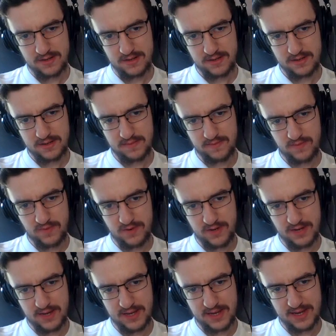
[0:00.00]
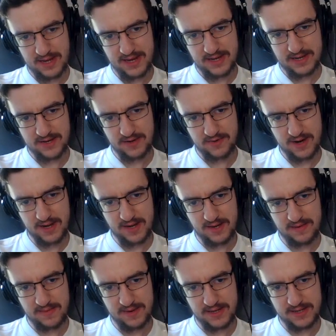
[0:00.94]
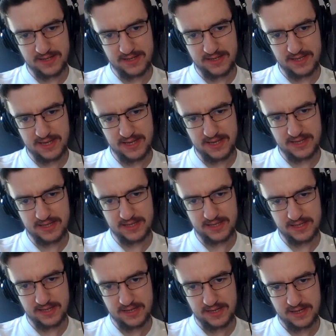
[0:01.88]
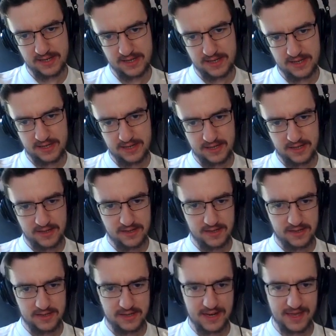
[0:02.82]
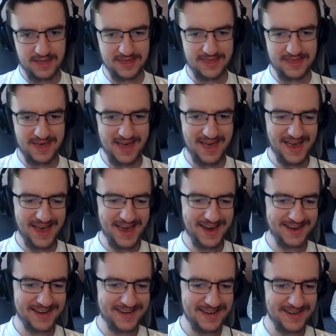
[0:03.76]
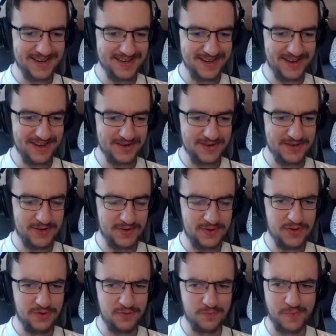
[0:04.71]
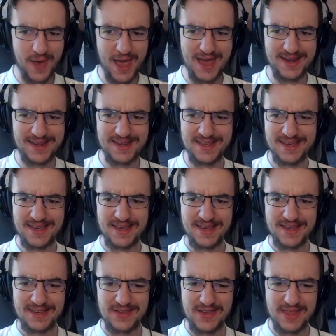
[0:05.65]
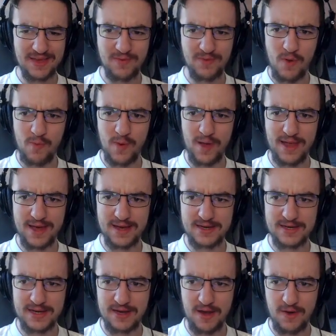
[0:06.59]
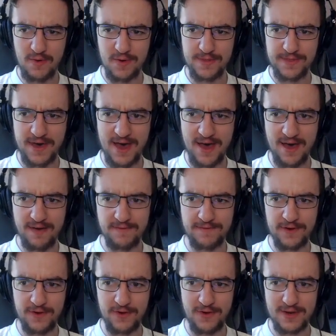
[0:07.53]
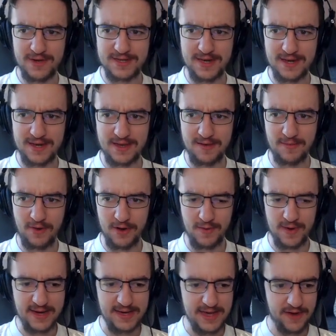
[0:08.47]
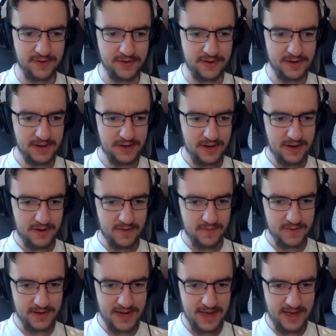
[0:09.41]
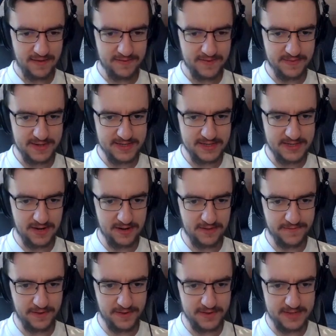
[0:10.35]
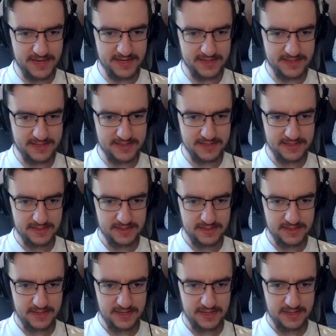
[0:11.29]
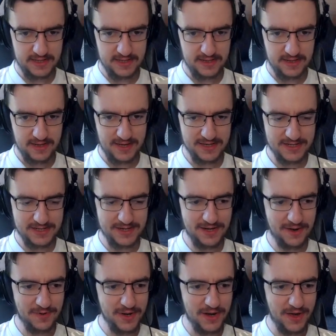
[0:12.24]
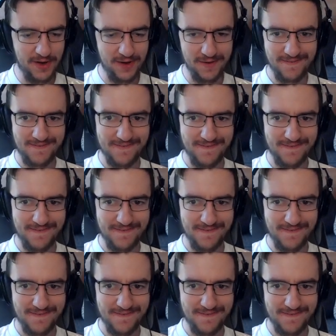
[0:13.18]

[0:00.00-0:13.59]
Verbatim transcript: Somewhat, like, integrating them into this like that actually doesn't look too, too bad. So I think we will actually go with that. Fuel is going to come all the way down. We're going to have some external fuel tanks. Actually, no, we're not.